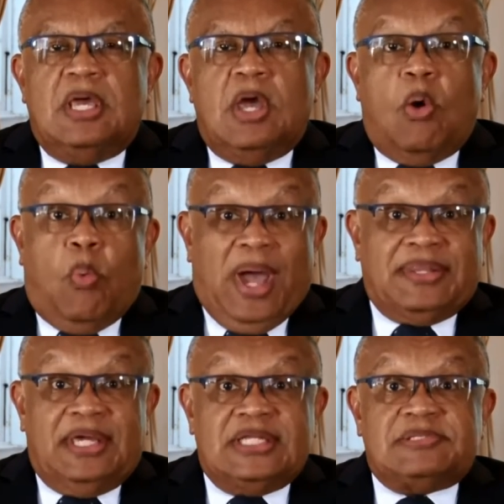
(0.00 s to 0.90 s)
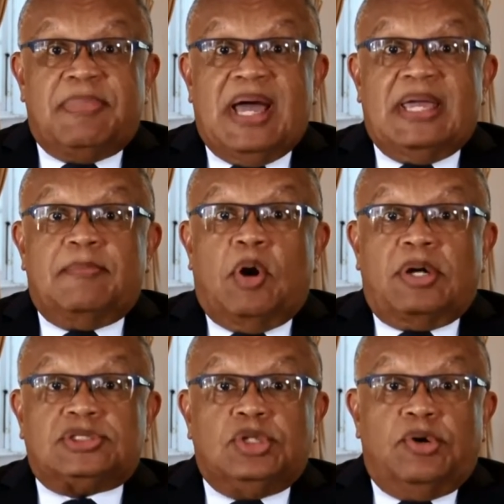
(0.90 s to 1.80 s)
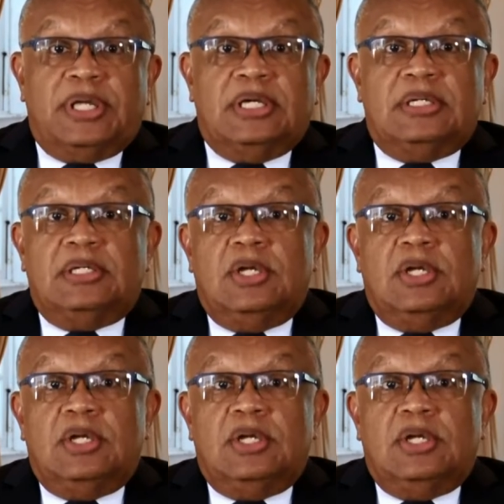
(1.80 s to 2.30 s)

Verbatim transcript: whether it is by moratoria